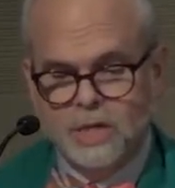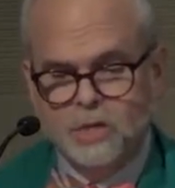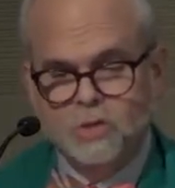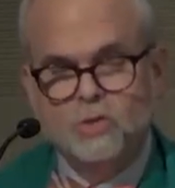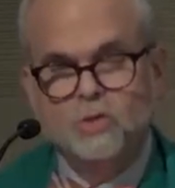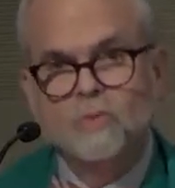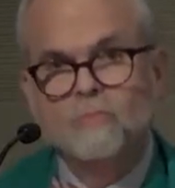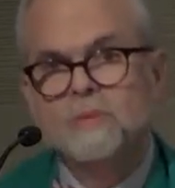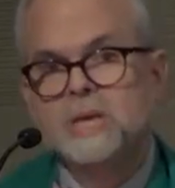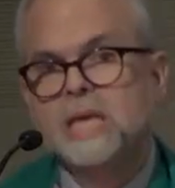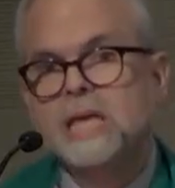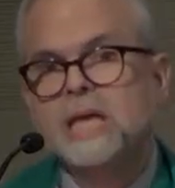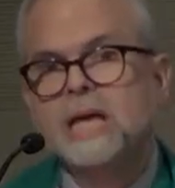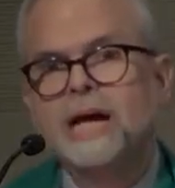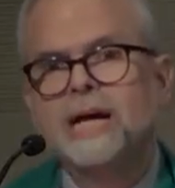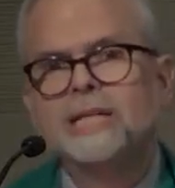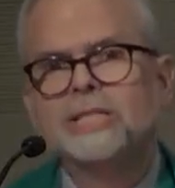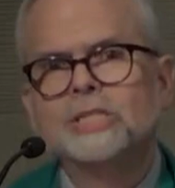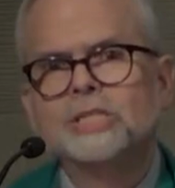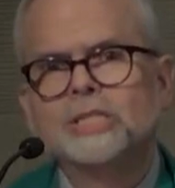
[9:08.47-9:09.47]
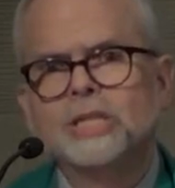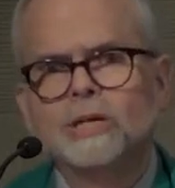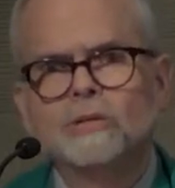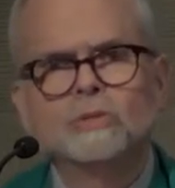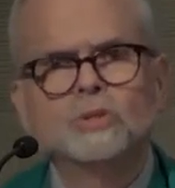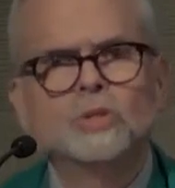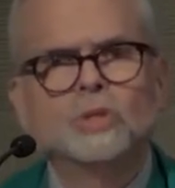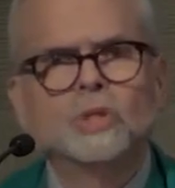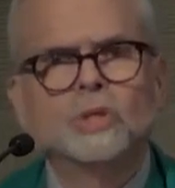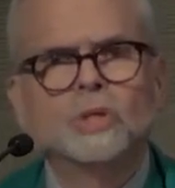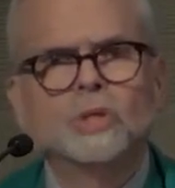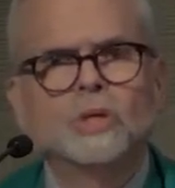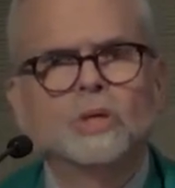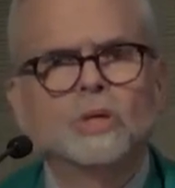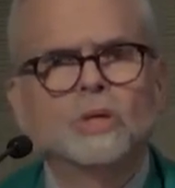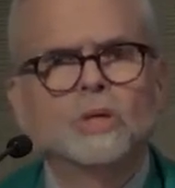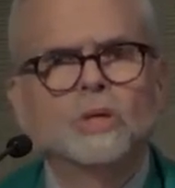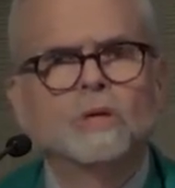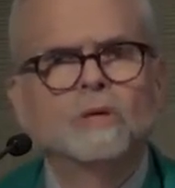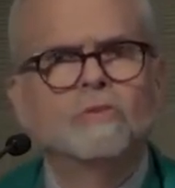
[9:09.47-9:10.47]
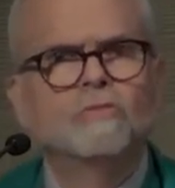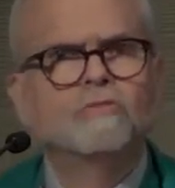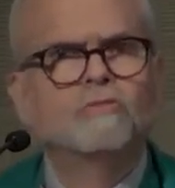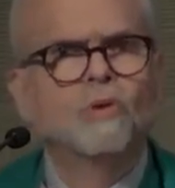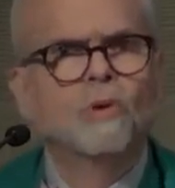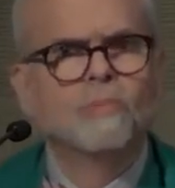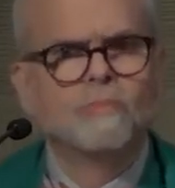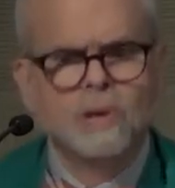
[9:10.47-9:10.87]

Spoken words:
To be a shelter for